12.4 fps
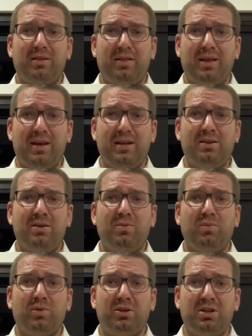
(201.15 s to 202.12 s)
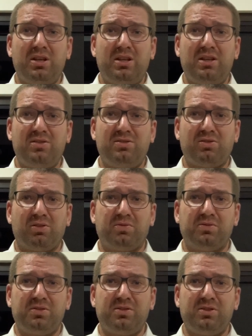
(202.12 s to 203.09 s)
that what he
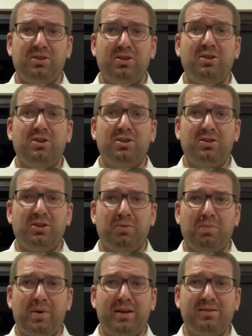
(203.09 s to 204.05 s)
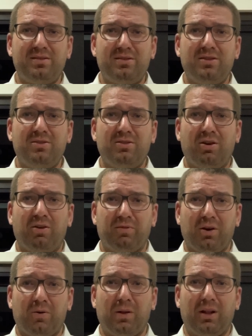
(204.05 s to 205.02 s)
deserves, the best of
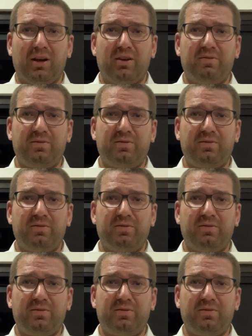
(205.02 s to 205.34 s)
our life.